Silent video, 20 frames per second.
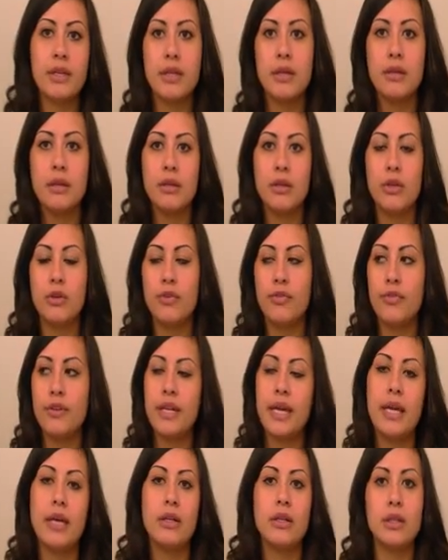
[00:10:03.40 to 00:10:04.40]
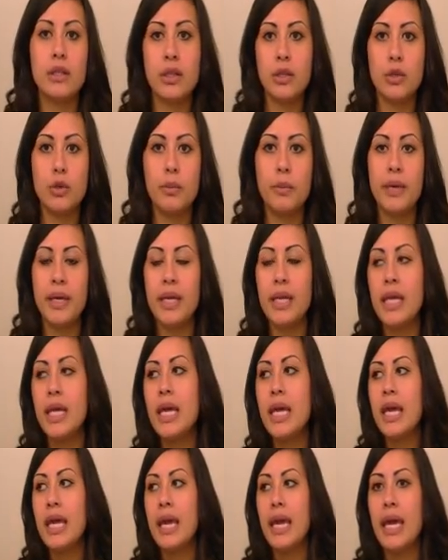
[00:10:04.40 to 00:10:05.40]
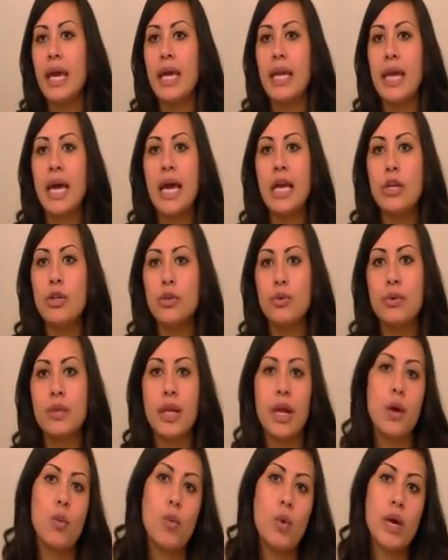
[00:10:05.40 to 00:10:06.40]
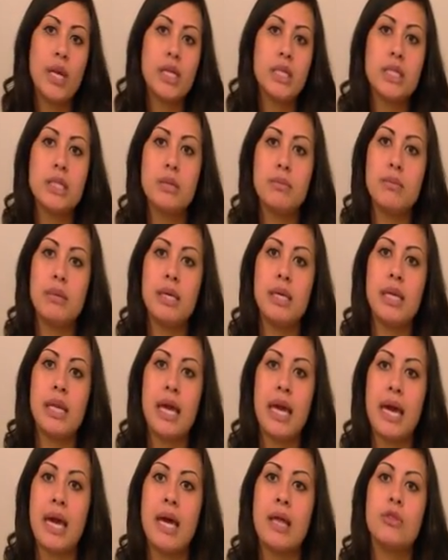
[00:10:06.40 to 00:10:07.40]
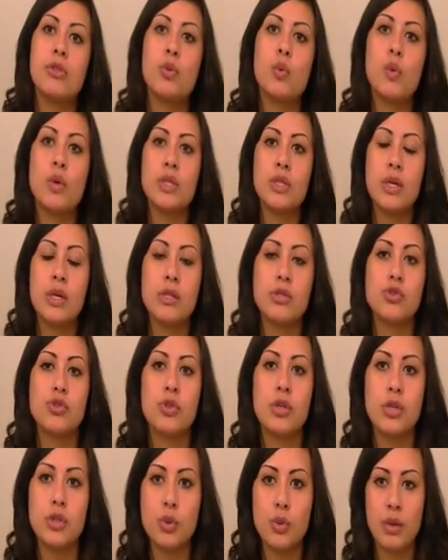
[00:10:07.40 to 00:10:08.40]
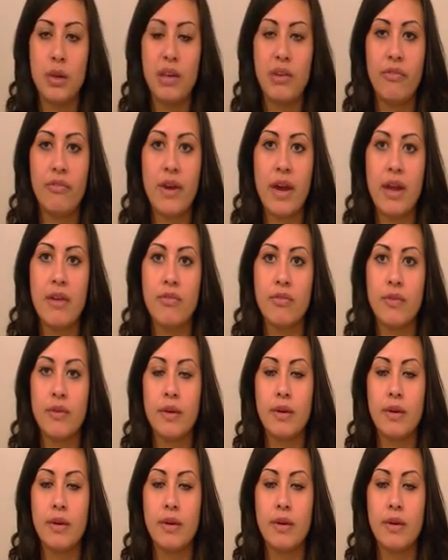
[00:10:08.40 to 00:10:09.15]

to, finagle a little bit. And I knew that I wanted to meet at the 125,